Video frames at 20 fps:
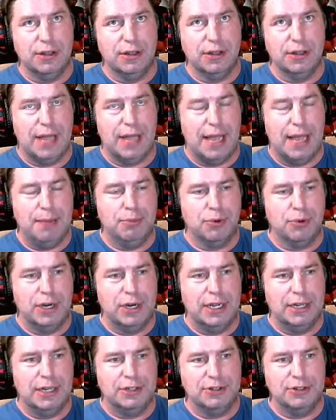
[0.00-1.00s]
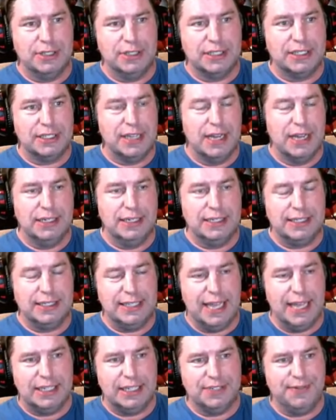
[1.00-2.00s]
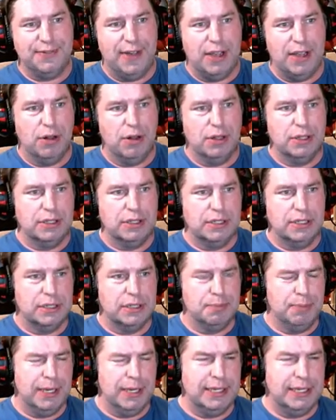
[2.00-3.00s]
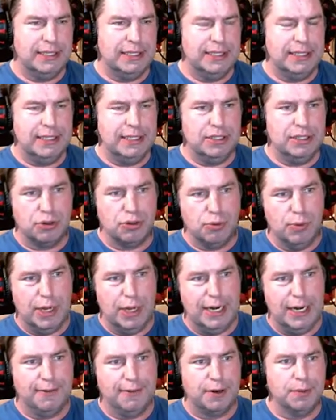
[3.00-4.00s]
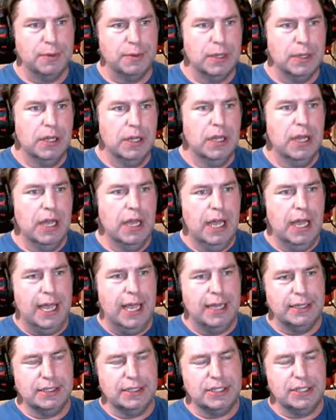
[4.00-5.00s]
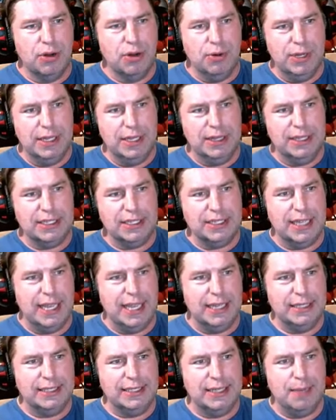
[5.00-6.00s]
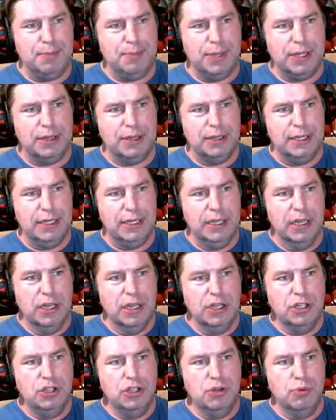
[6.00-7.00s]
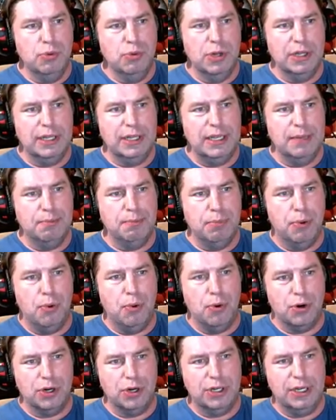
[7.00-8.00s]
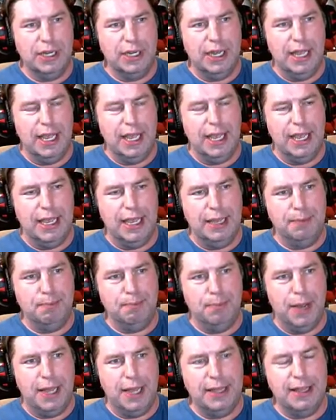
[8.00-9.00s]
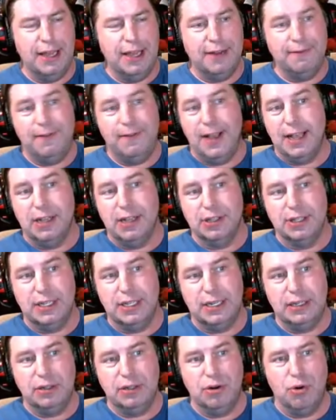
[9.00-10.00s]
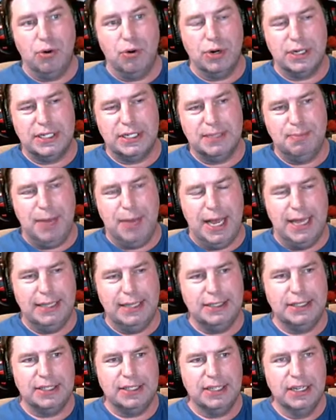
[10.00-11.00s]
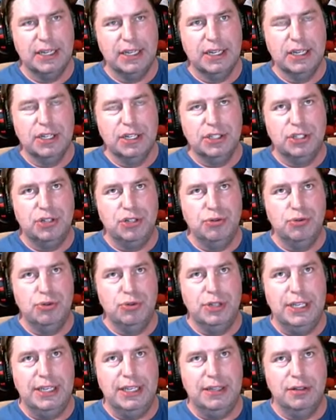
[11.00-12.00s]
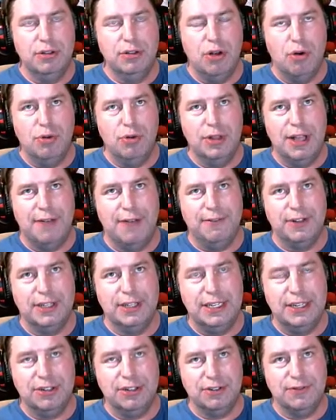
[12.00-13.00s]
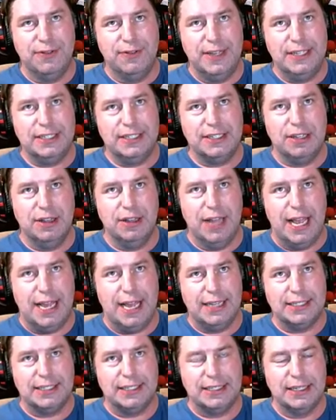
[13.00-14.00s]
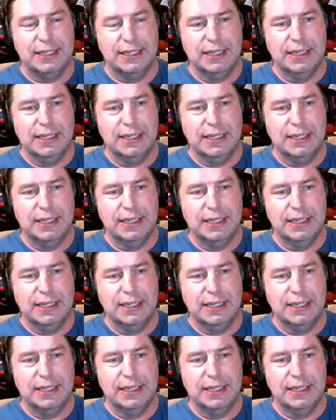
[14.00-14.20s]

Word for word: library under the sun to satisfy all the dependencies or whatever. And so in this case, typically you will import a Python file that corresponds to the low level interface class